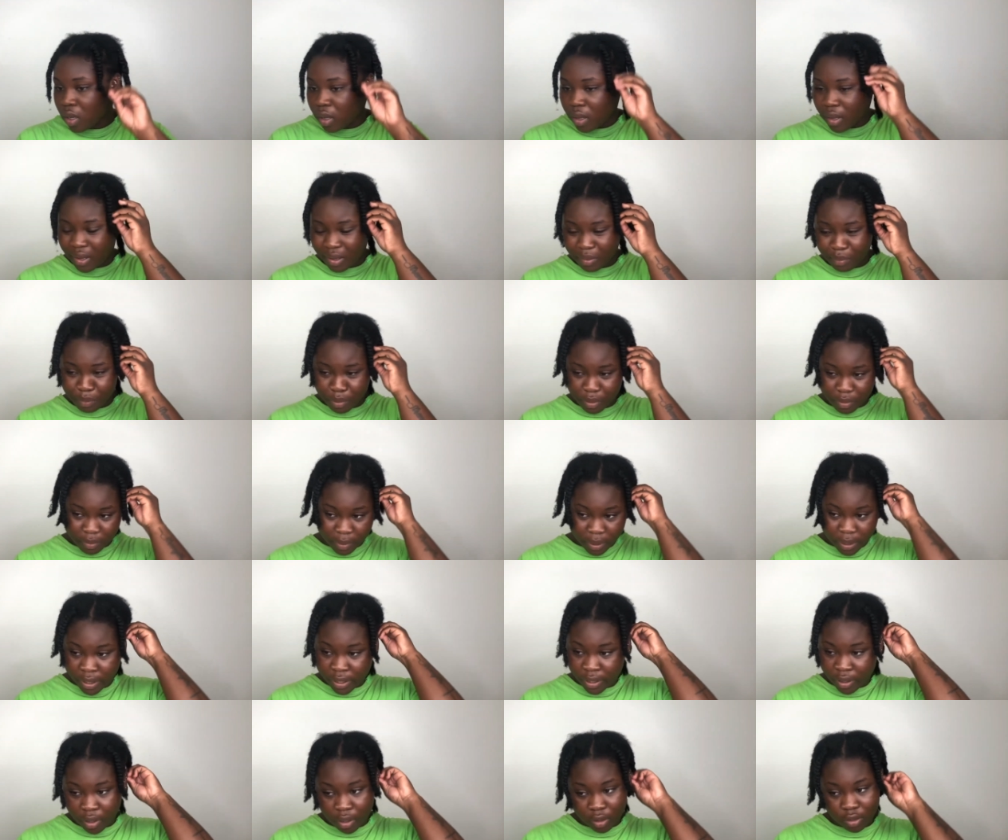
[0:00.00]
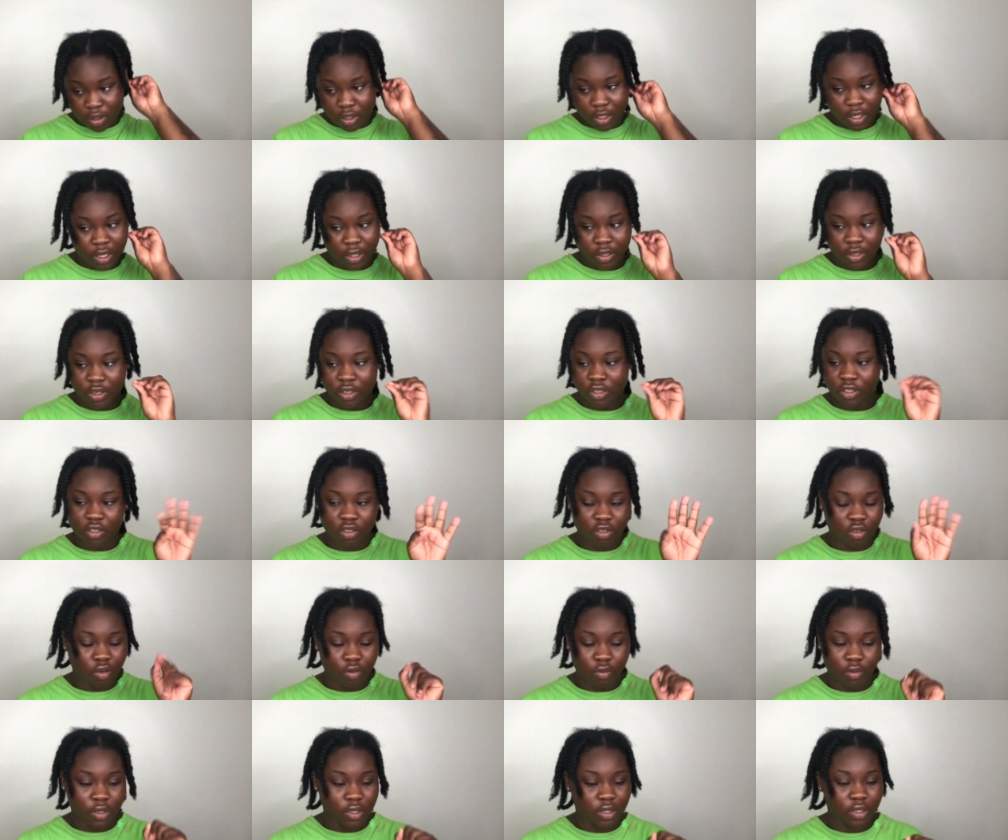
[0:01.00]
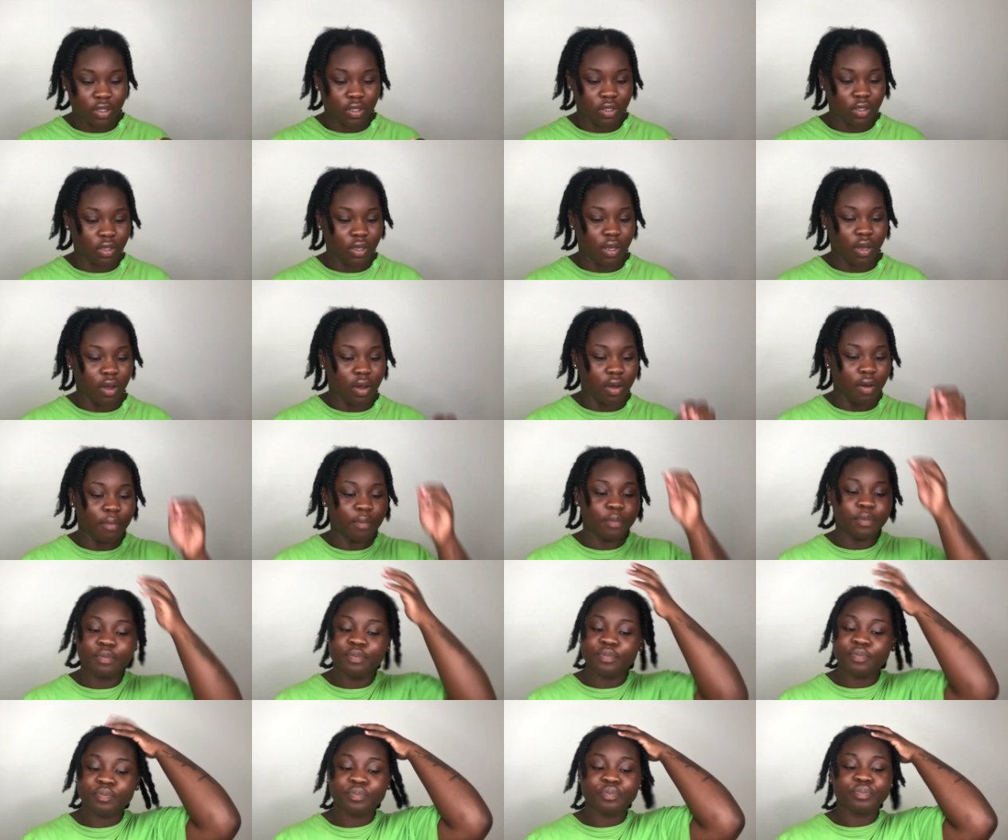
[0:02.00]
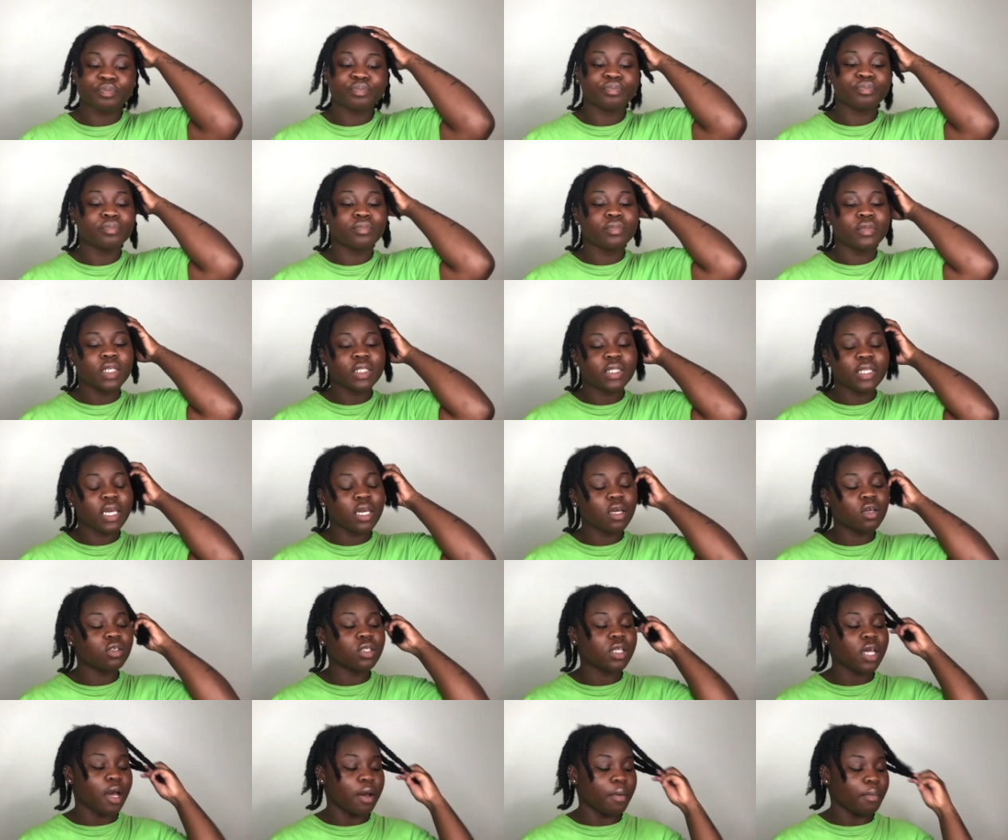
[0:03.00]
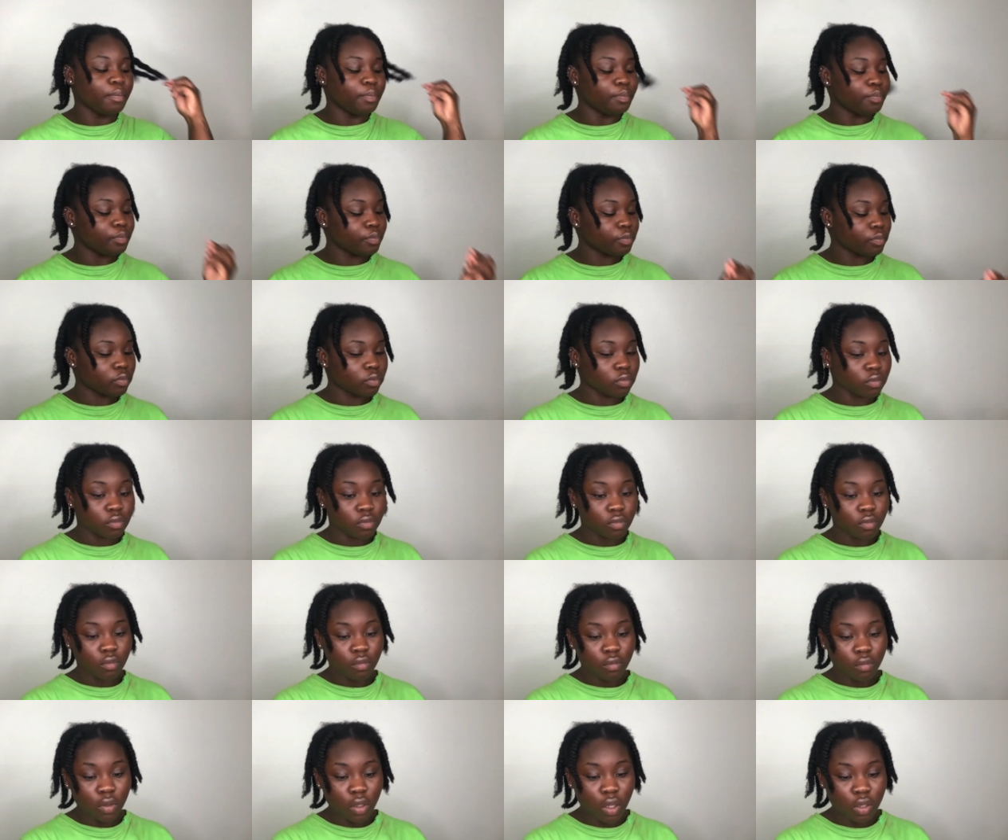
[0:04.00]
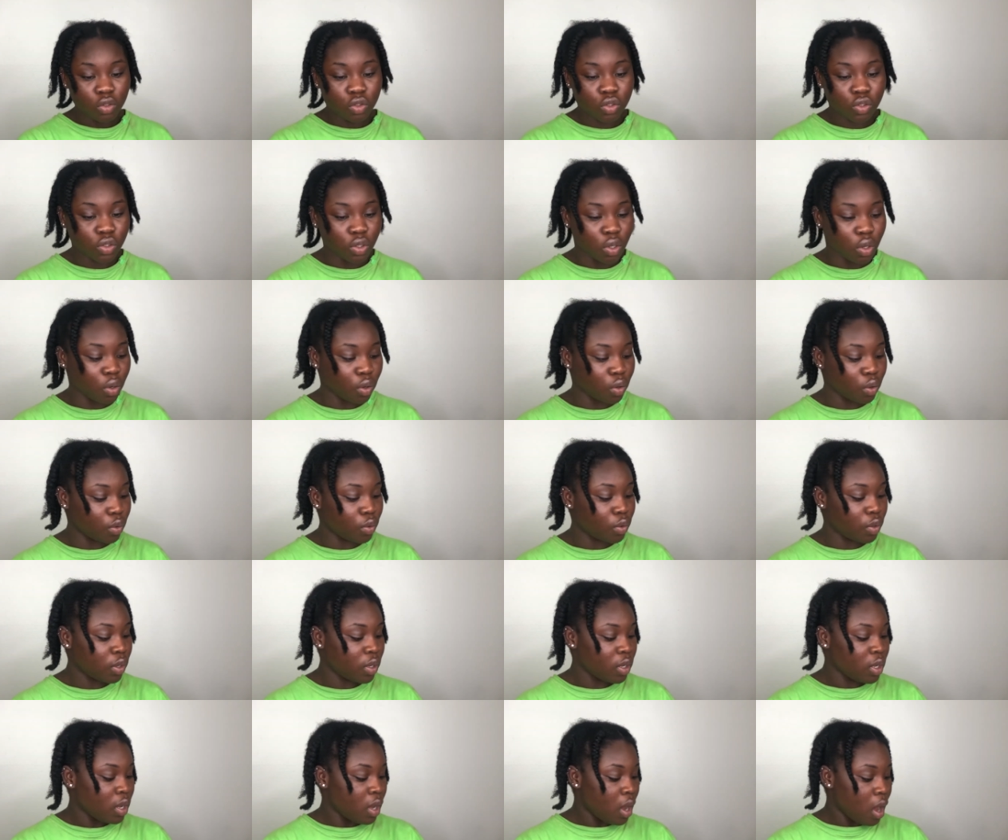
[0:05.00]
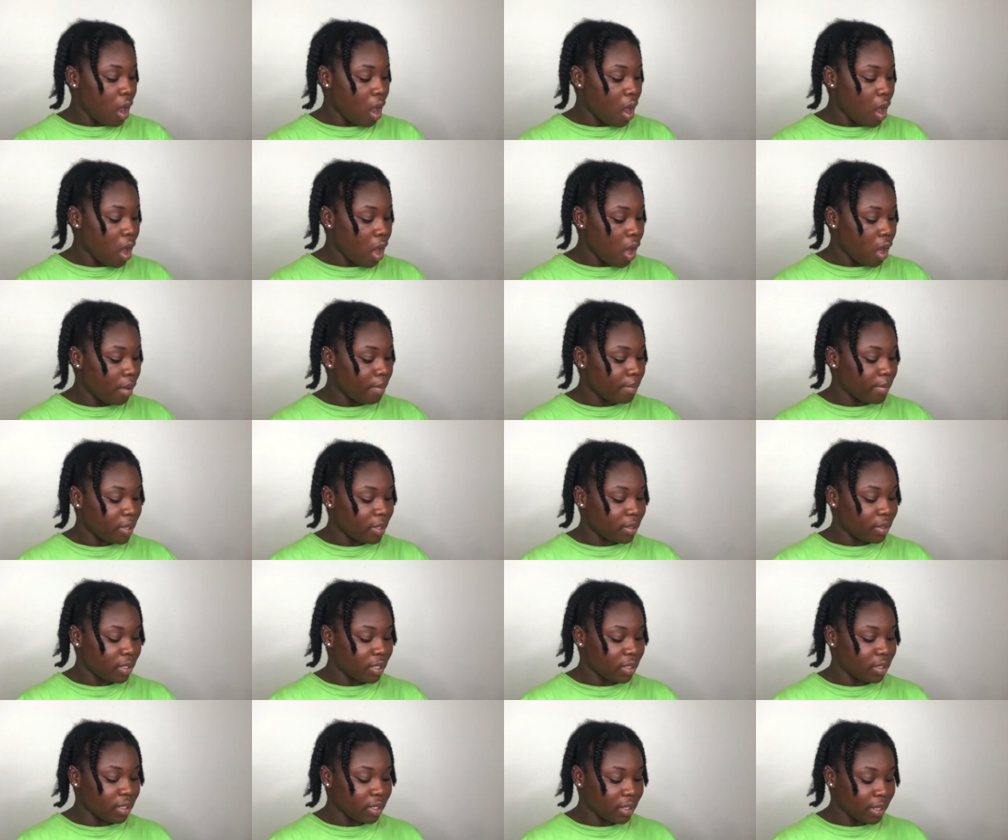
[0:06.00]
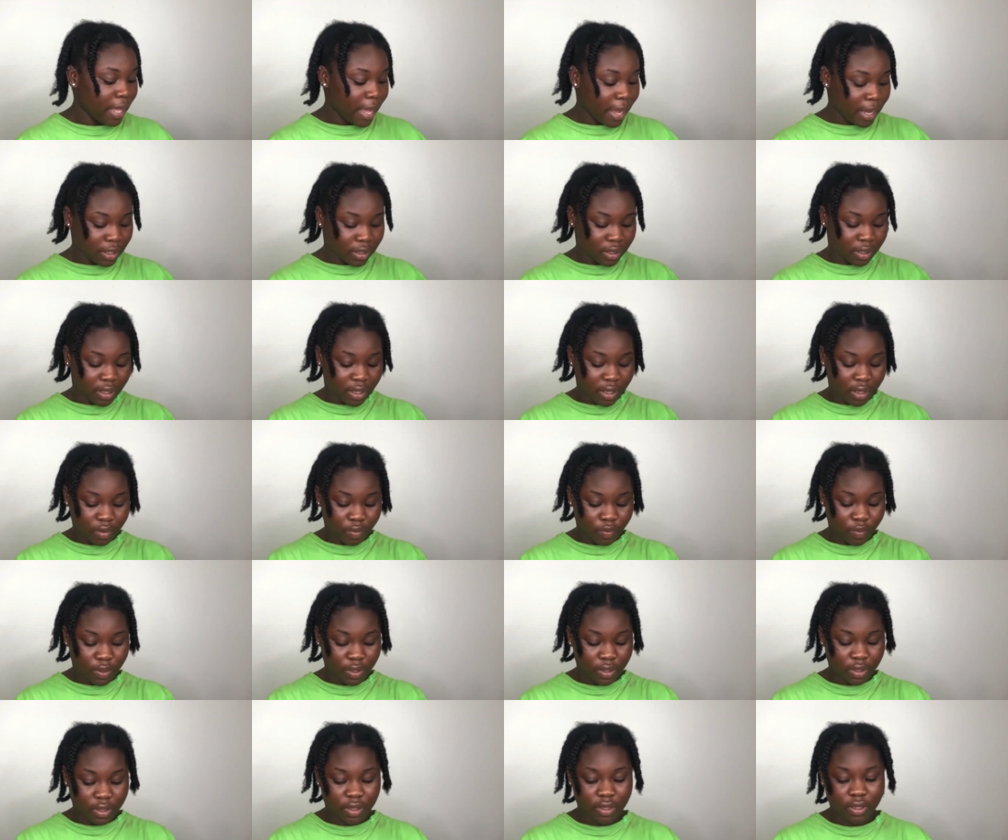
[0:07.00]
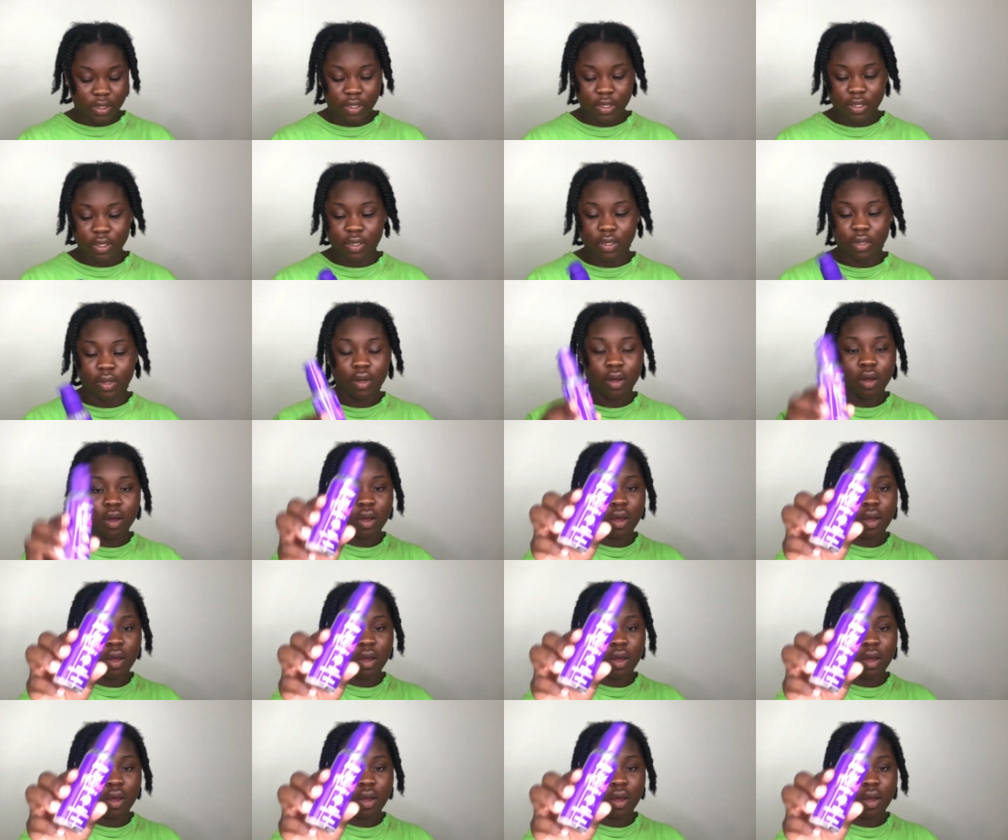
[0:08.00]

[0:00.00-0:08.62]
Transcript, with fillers: I put my hair all together it just always um, tangles up so um, and then the last thing was the